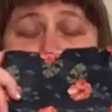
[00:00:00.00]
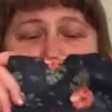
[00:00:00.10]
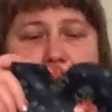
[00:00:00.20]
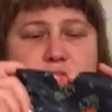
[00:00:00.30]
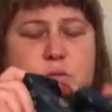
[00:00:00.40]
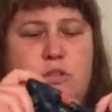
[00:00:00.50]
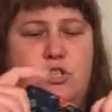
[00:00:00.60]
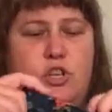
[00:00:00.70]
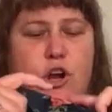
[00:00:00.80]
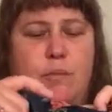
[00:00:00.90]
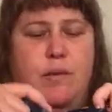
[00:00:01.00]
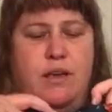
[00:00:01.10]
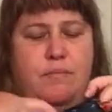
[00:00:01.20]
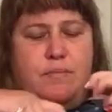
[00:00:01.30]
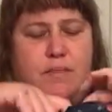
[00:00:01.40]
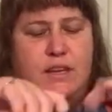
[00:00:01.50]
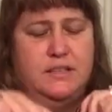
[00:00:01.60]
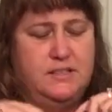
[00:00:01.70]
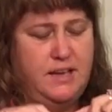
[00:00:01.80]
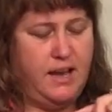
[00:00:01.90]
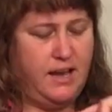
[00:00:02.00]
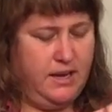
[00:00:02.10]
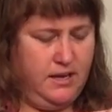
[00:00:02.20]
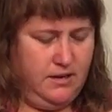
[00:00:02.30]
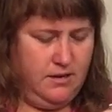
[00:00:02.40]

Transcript: I think it's really sharp. And the inside,